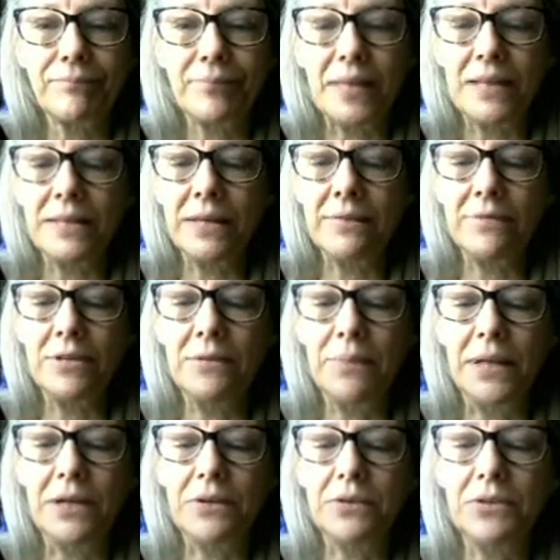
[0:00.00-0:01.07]
Seven of
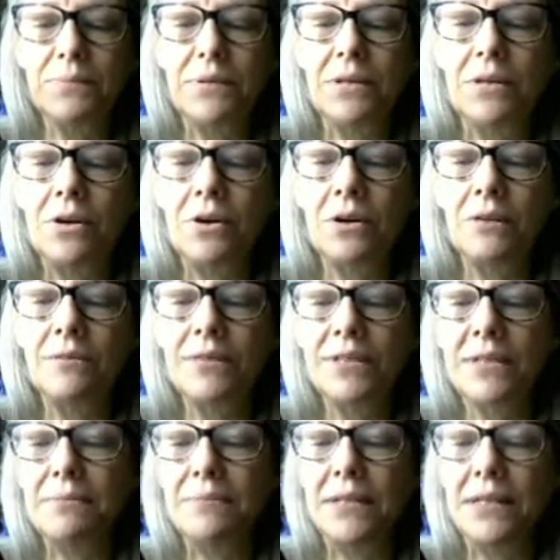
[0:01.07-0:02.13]
Pentacles meaning
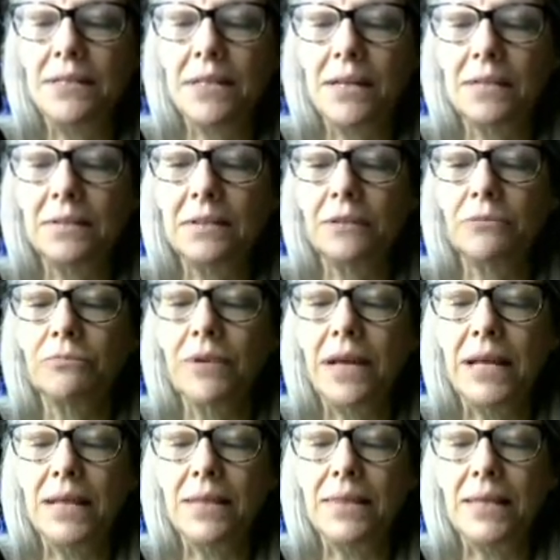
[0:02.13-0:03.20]
harvest. I mean, he's got a little
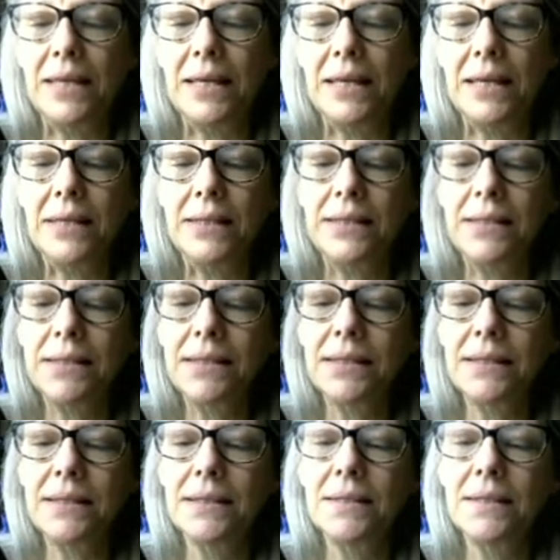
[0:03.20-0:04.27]
rake. The eight.
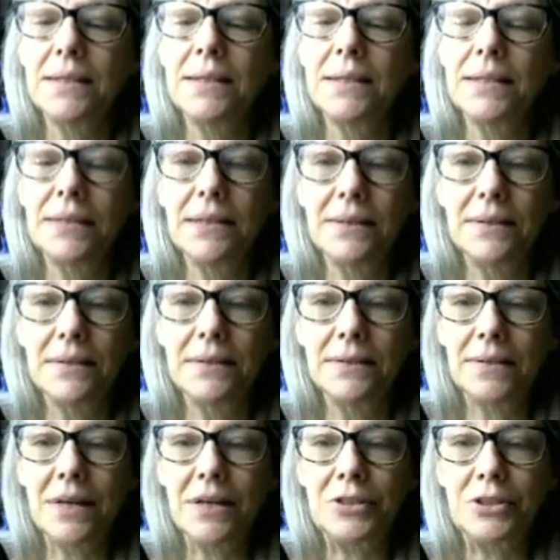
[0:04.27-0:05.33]

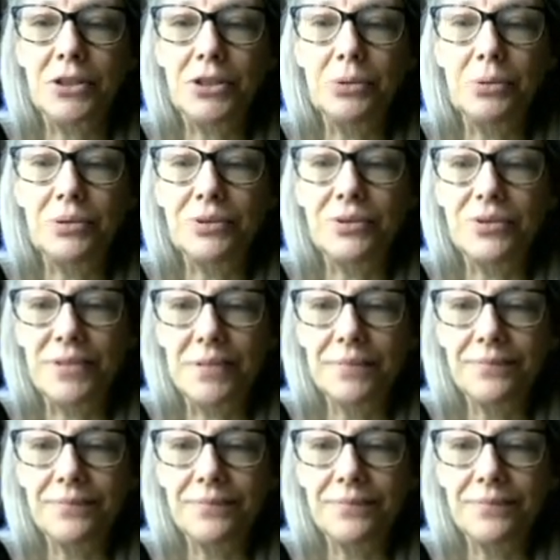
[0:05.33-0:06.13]
He's got tools.